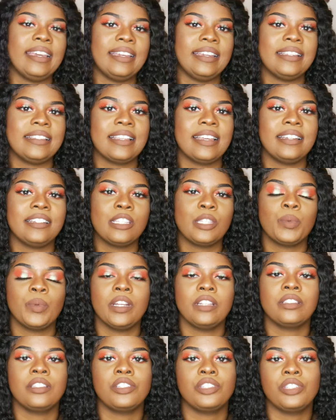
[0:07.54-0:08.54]
guys, I just
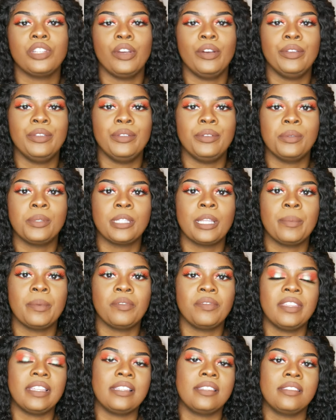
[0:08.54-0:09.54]
wanted to show you some
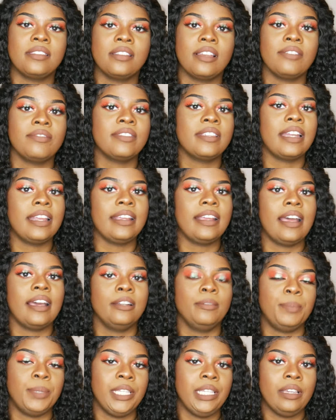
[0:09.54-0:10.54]
of this stuff that I got
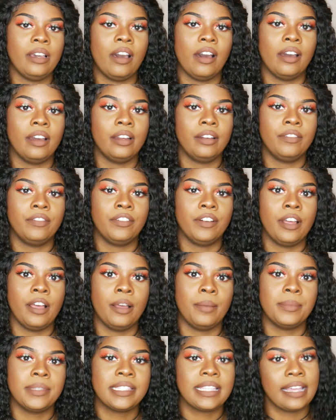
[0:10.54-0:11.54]
in P R
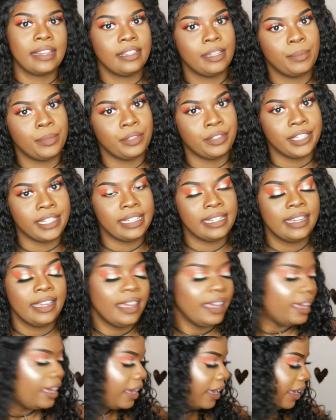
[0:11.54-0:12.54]
from Sally Beauty,
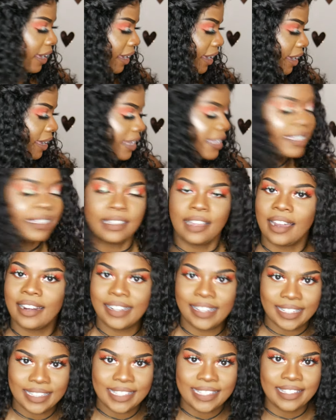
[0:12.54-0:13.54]
and it's a lot
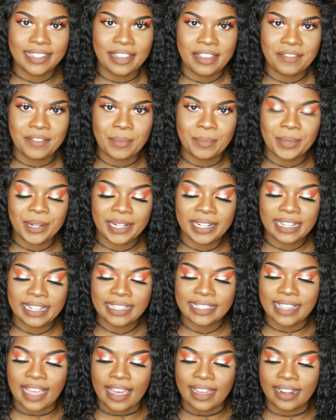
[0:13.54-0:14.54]
of good stuff. I'm pretty
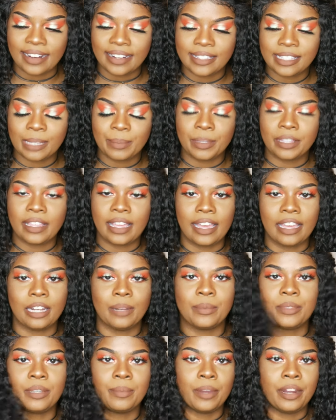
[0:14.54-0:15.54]
excited. Some of the
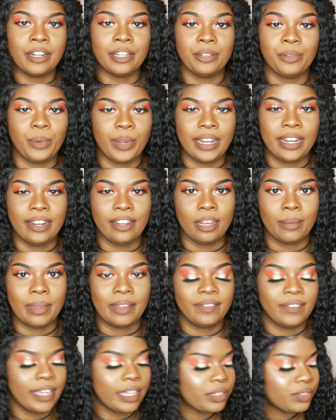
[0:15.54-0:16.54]
items I'm already wearing on my
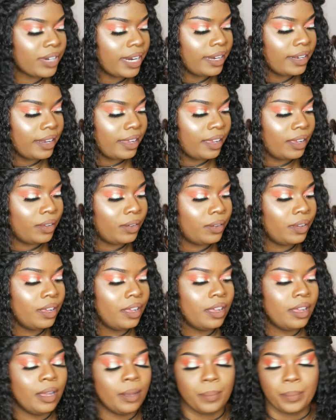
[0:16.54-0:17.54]
face right now,
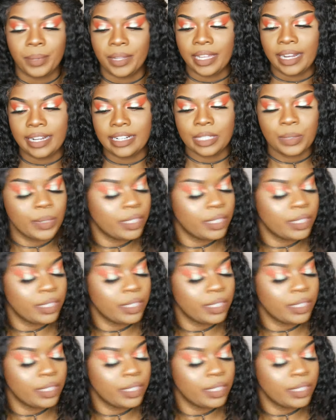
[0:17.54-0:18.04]
but I just